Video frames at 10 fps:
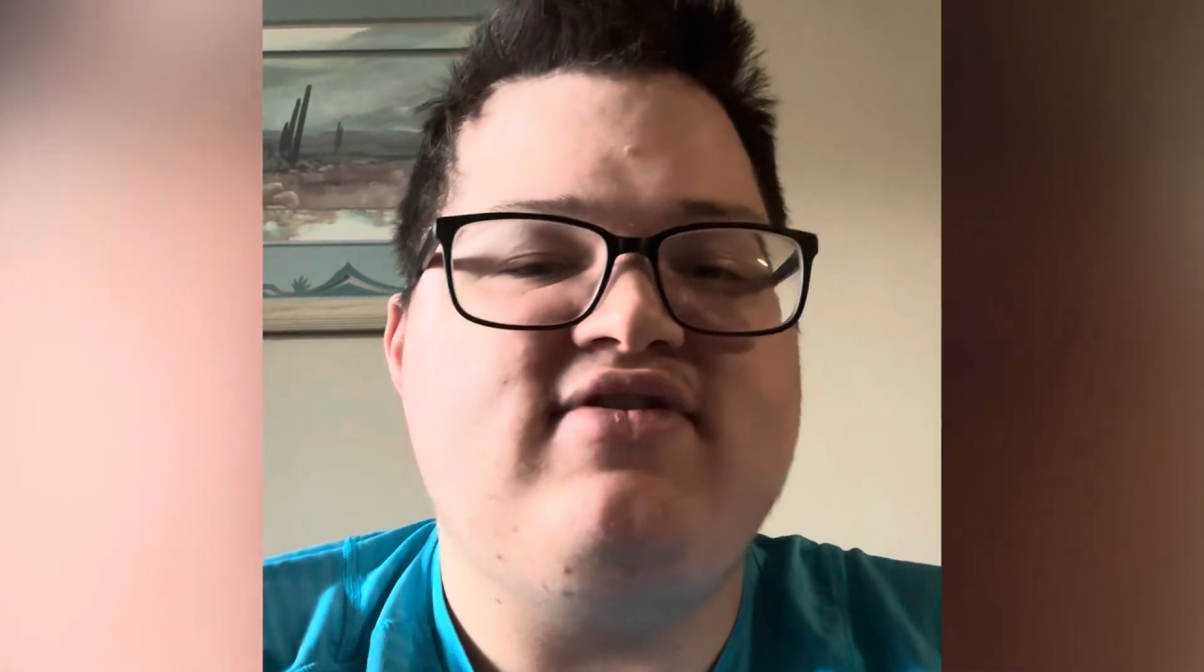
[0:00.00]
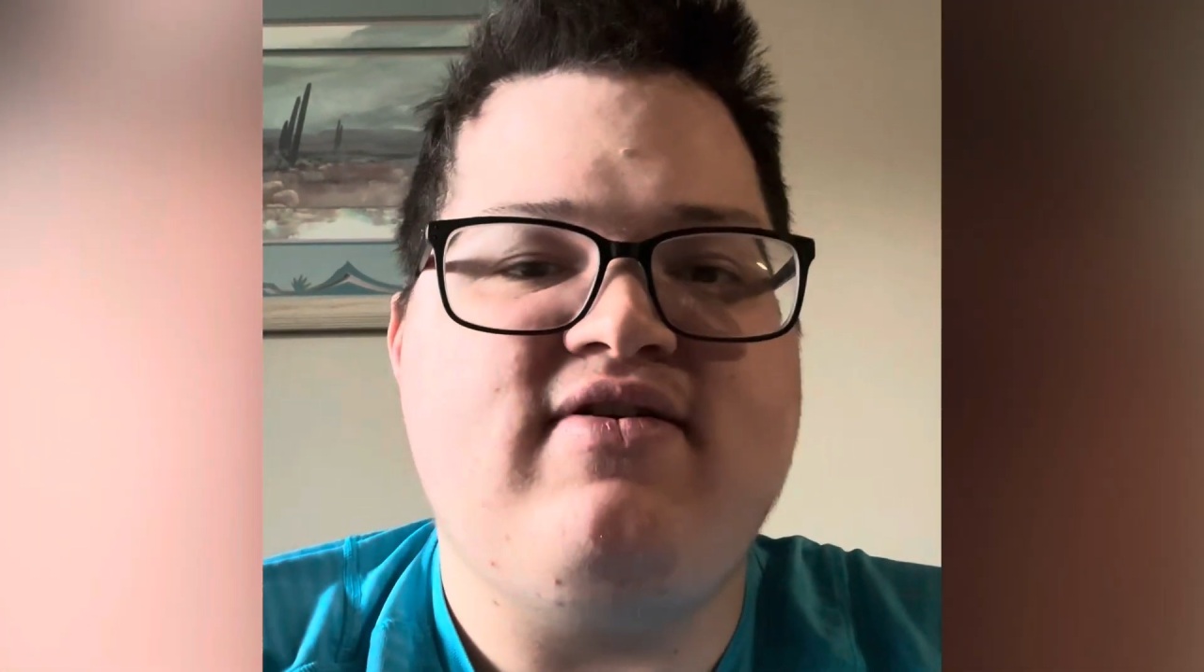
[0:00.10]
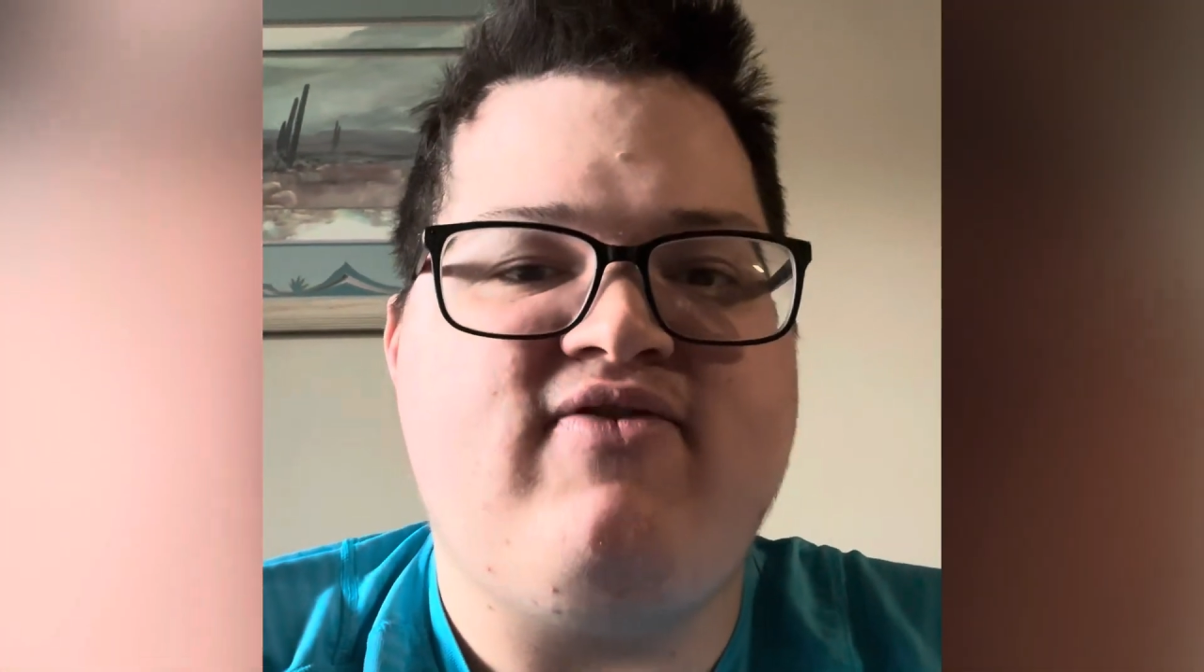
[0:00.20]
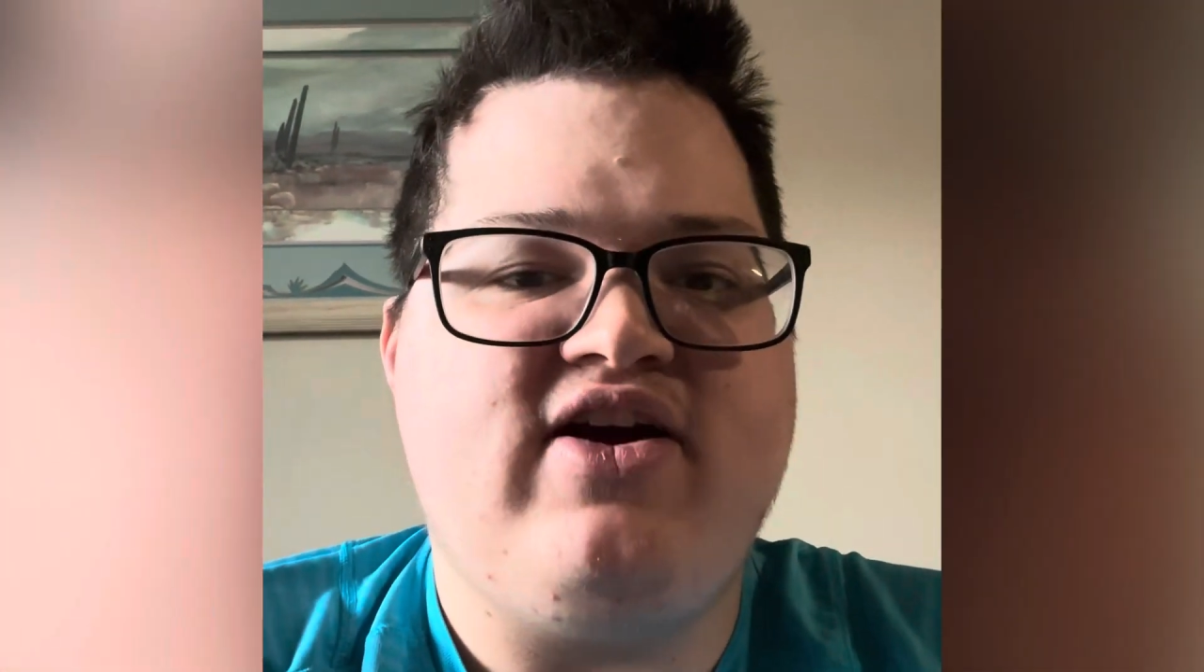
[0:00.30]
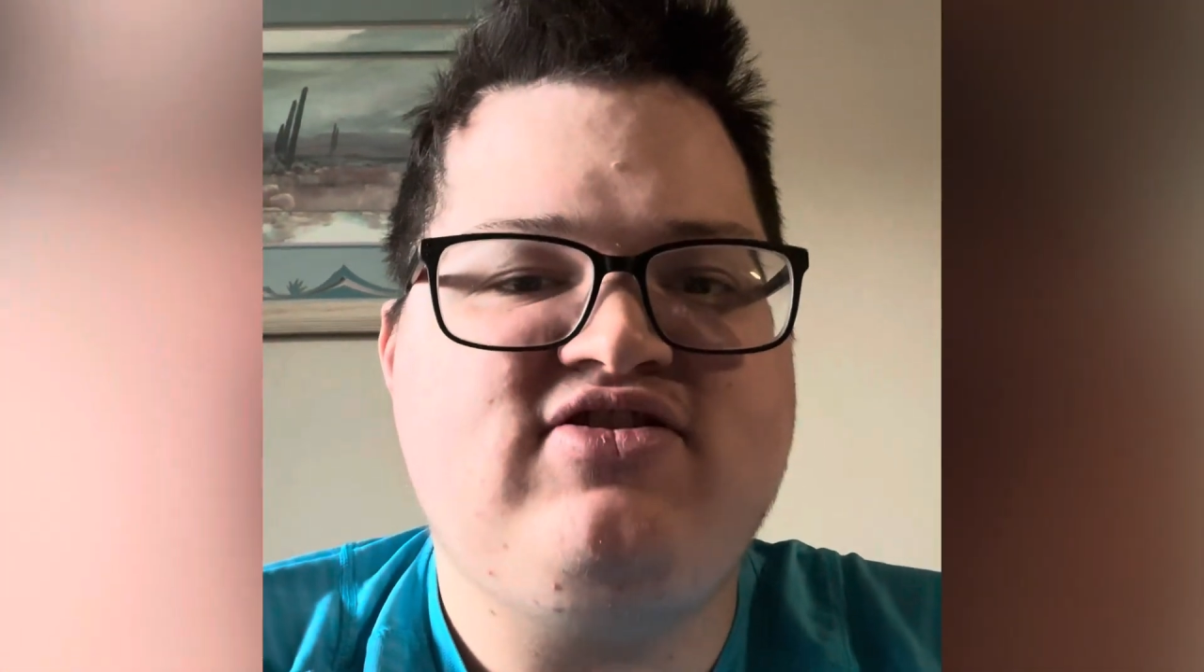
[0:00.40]

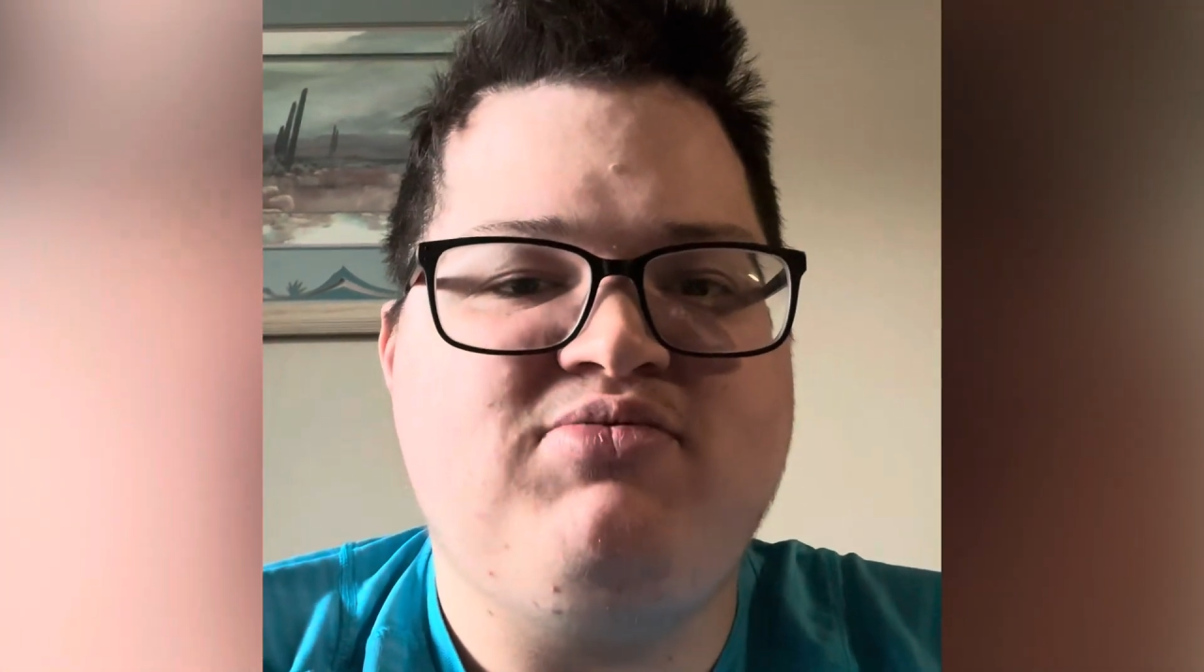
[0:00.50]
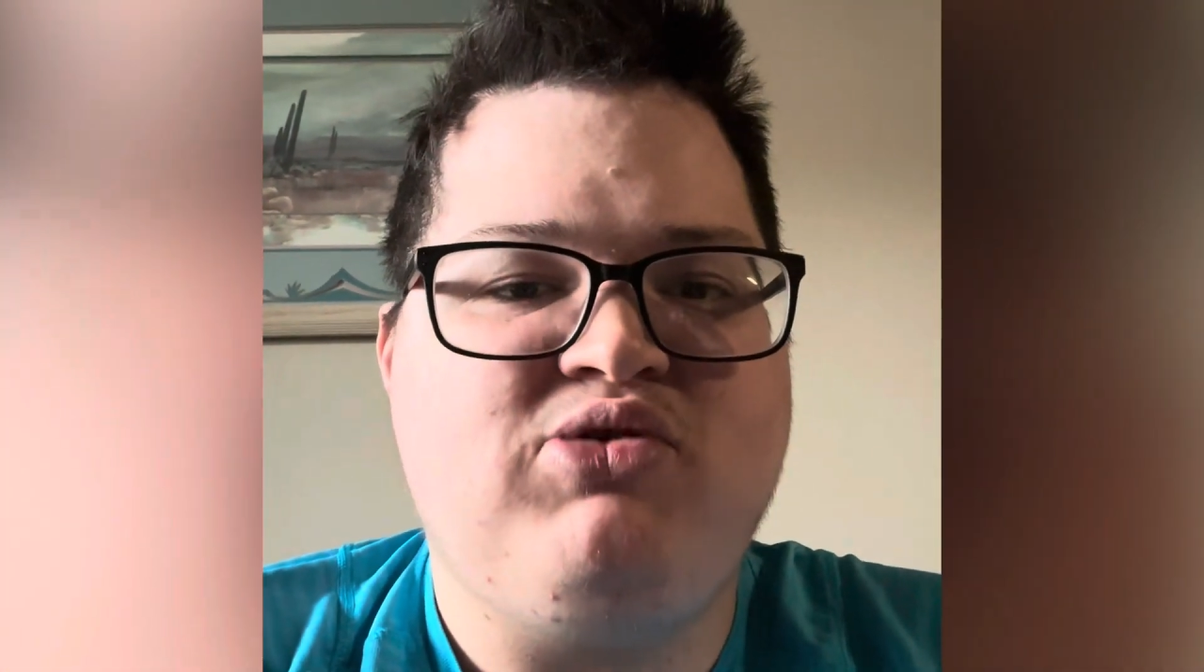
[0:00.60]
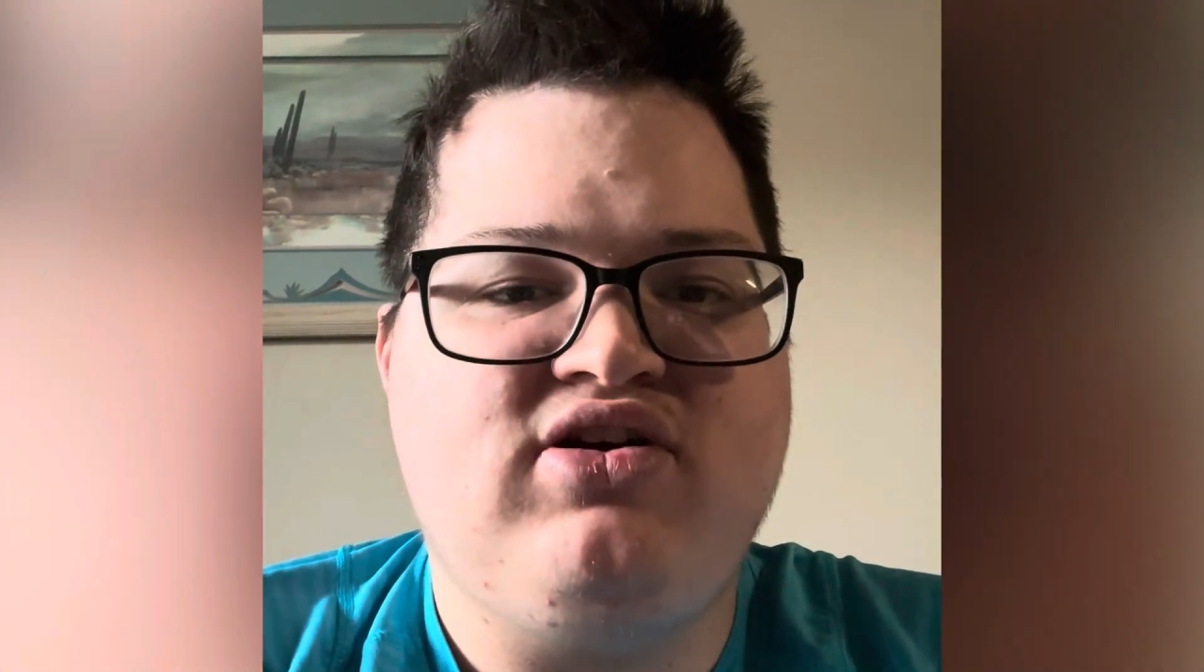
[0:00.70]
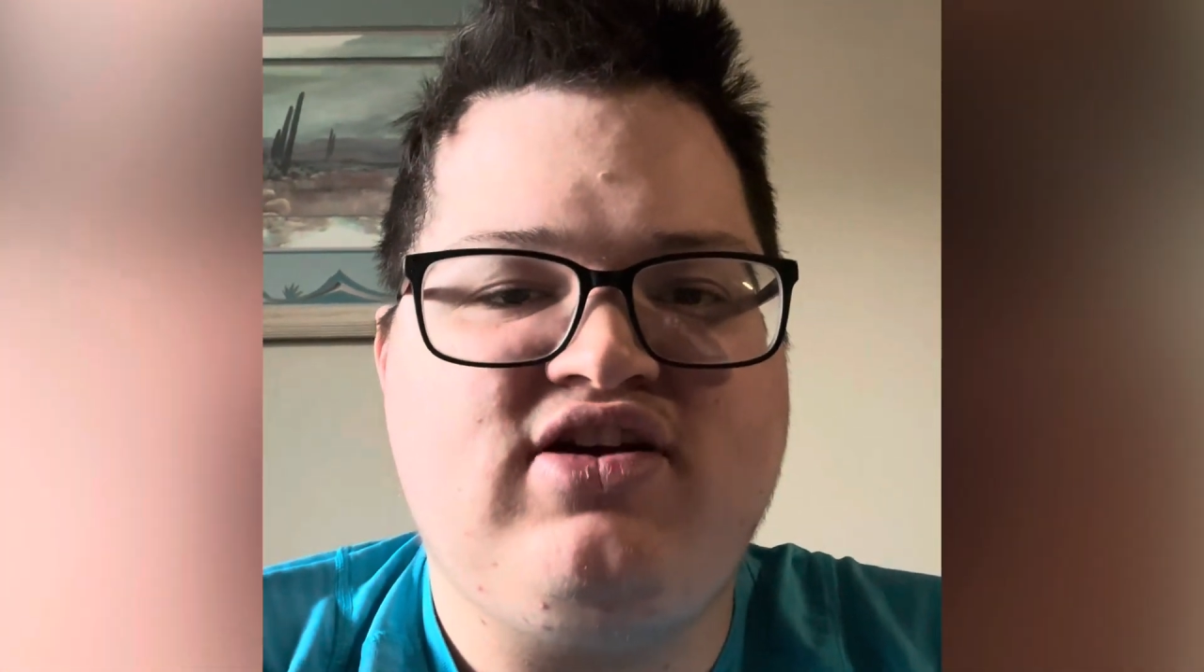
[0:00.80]
if I support